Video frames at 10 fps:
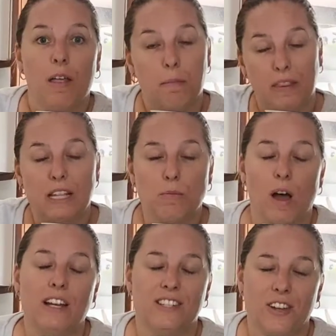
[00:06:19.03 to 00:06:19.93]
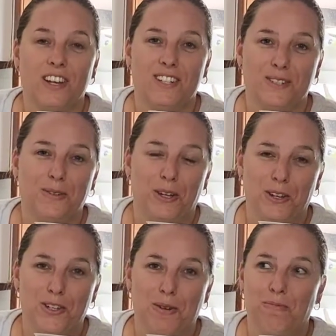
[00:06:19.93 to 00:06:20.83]
But that's why I decided to do a
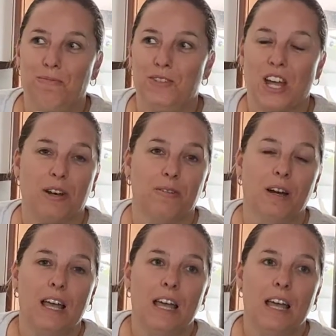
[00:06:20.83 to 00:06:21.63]
YouTube channel.